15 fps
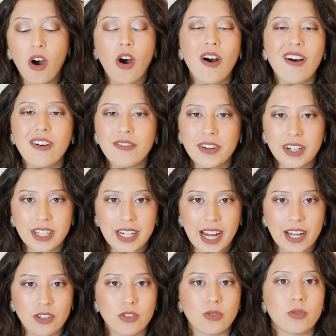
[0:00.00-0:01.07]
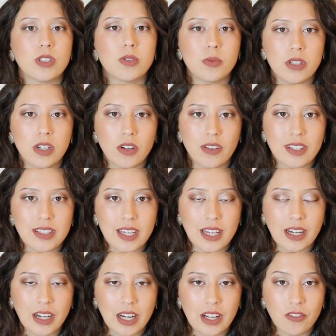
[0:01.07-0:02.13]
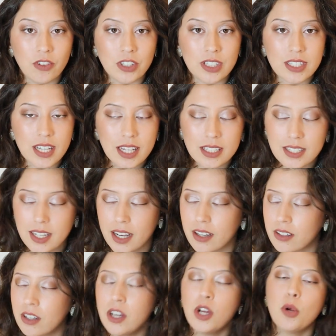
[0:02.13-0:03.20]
all very natural, which we know in the Scandinavian design style,